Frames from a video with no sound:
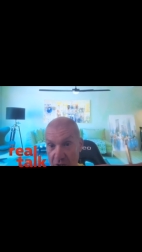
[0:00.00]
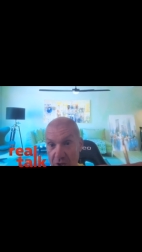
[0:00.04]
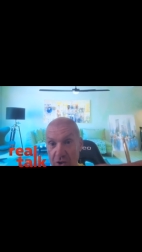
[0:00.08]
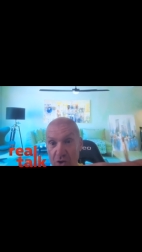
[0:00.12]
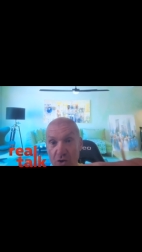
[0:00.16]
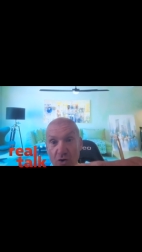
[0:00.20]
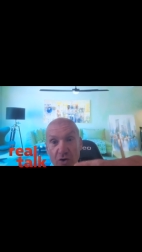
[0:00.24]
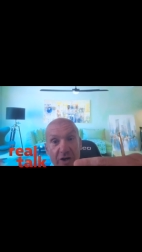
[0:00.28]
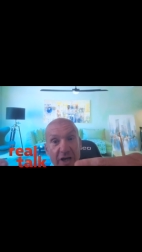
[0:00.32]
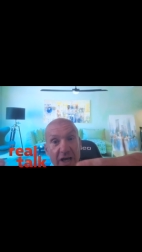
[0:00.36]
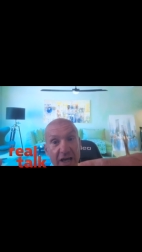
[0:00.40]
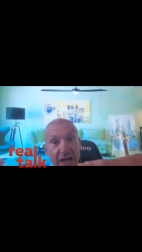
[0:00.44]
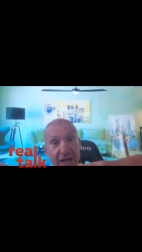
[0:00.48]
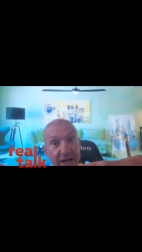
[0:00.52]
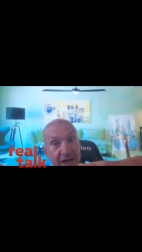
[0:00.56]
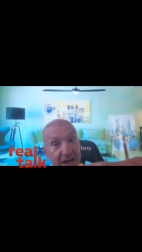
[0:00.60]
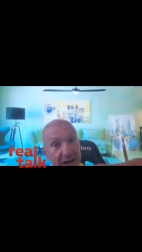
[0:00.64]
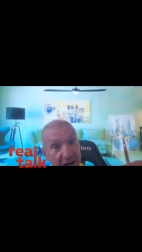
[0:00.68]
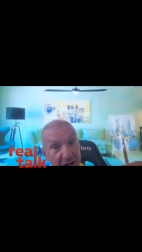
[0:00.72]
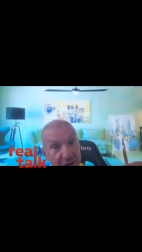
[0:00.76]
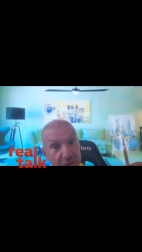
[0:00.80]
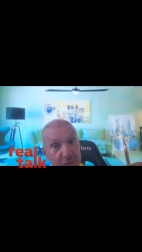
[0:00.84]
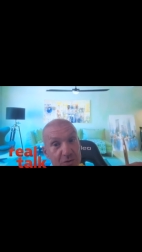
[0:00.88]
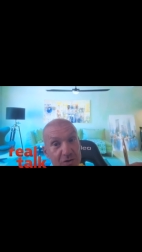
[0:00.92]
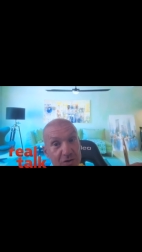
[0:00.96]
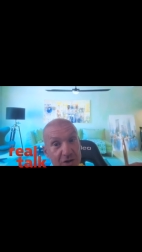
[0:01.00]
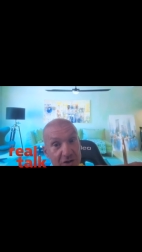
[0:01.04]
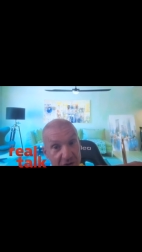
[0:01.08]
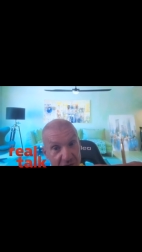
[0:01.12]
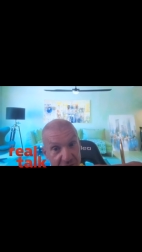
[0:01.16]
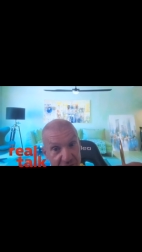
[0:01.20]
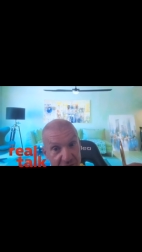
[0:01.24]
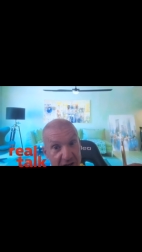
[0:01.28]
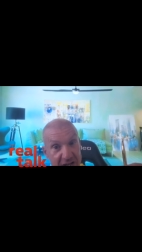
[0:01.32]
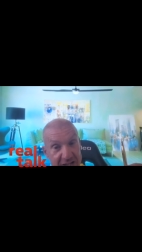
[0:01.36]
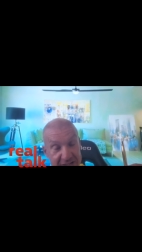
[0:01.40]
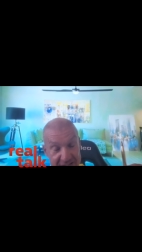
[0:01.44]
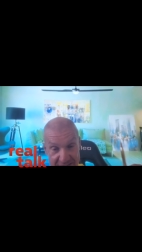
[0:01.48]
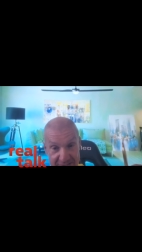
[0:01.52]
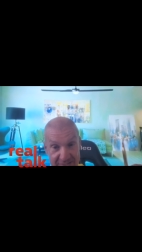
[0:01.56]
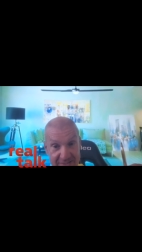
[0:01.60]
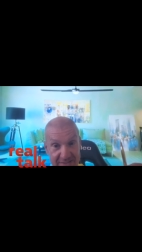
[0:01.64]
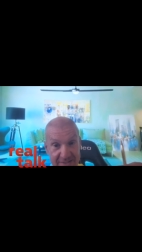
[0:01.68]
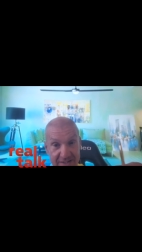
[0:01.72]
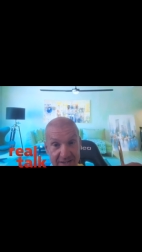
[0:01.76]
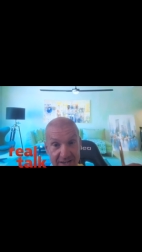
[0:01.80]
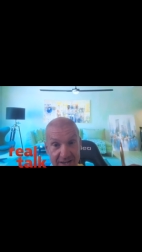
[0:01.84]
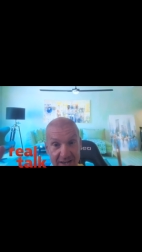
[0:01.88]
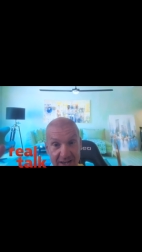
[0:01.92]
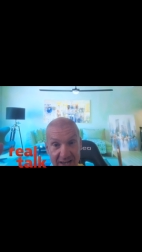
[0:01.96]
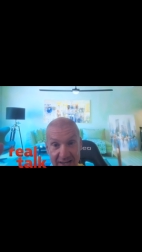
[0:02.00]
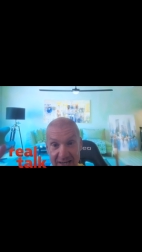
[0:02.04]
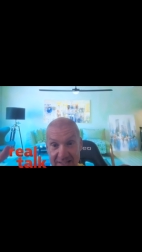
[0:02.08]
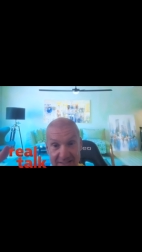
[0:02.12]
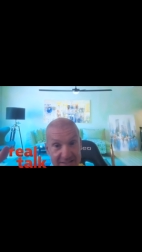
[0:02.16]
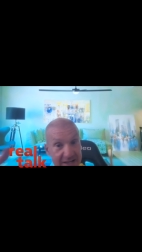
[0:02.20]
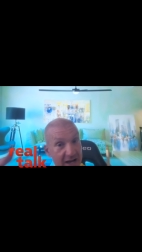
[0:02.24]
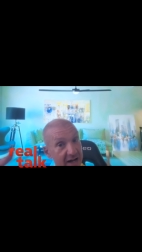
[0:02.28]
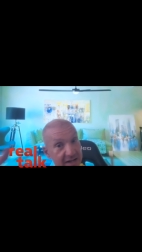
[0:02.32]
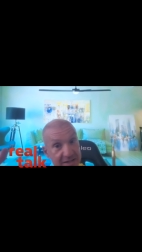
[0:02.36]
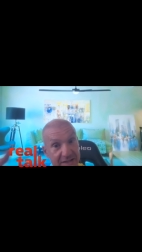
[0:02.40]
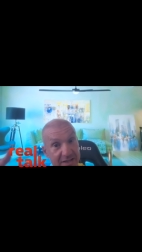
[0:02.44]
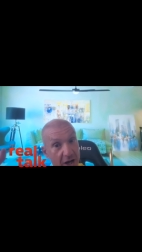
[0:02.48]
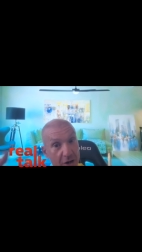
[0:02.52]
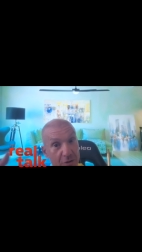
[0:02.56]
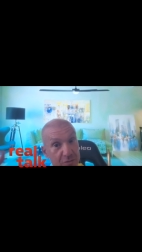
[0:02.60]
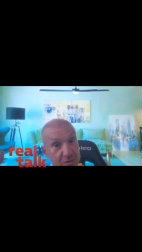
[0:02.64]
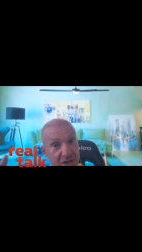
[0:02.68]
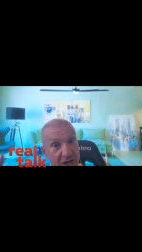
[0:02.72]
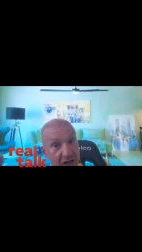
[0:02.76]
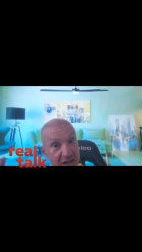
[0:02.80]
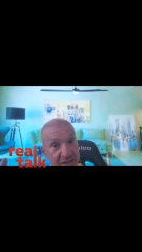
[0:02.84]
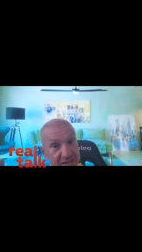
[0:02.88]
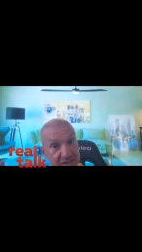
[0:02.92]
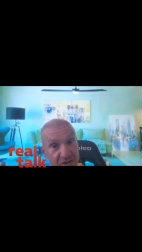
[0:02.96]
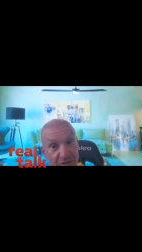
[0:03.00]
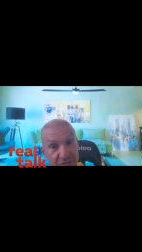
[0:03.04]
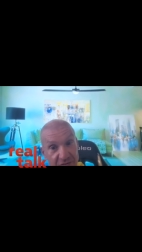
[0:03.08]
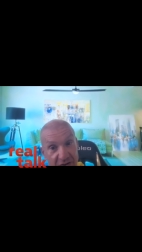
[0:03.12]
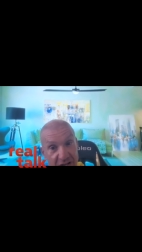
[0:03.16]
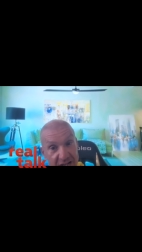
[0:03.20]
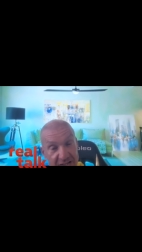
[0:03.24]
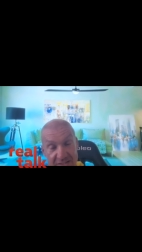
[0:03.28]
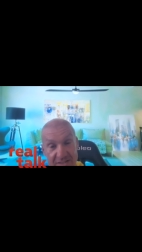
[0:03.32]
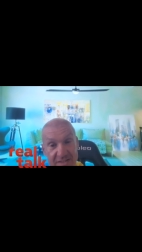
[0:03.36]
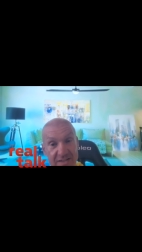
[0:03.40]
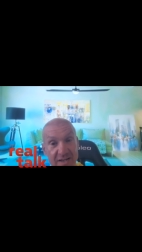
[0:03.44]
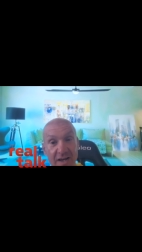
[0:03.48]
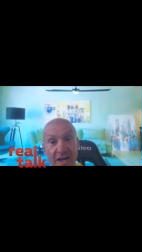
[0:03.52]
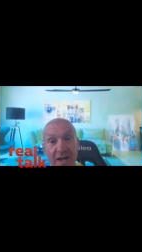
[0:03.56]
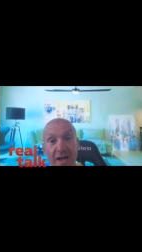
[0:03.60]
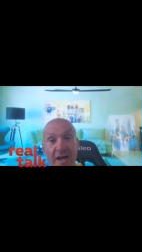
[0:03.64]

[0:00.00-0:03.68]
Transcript: You're getting close to the fence. And it's going, don't touch the fence.